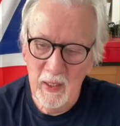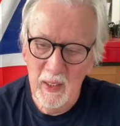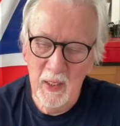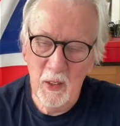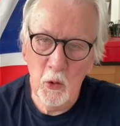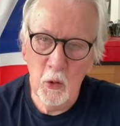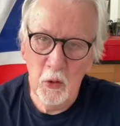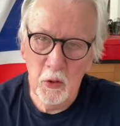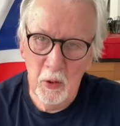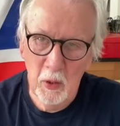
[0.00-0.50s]
And
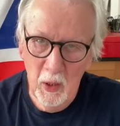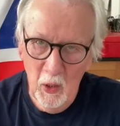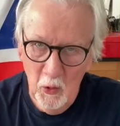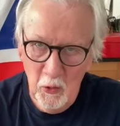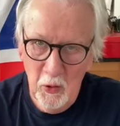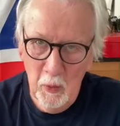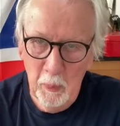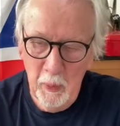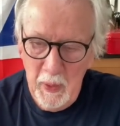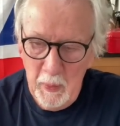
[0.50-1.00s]
of course, there are
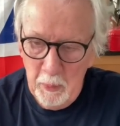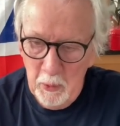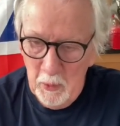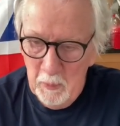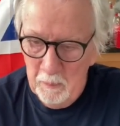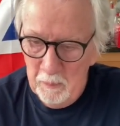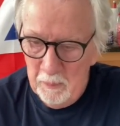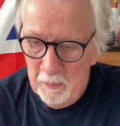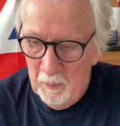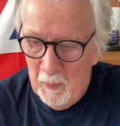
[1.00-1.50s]
lots of
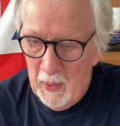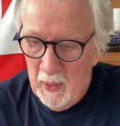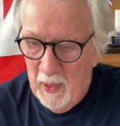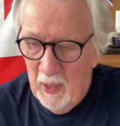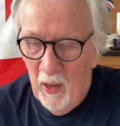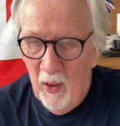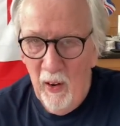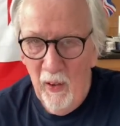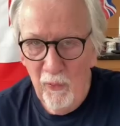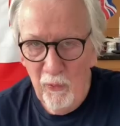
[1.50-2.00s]
people,
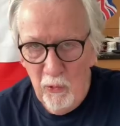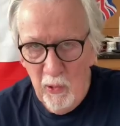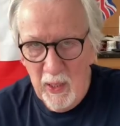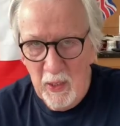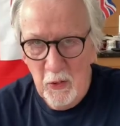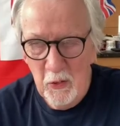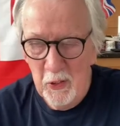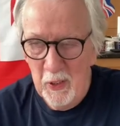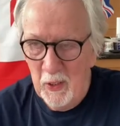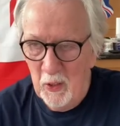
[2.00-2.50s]
our
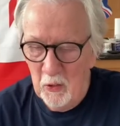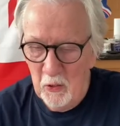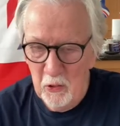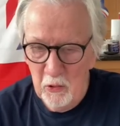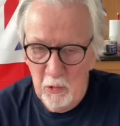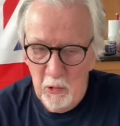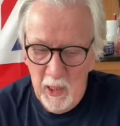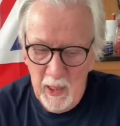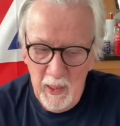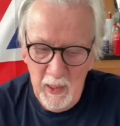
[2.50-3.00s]
friends in
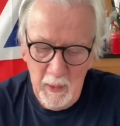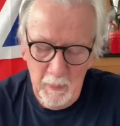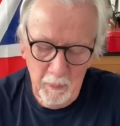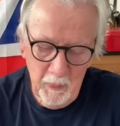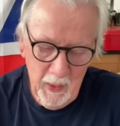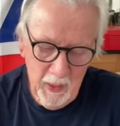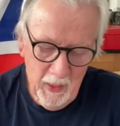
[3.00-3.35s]
Australia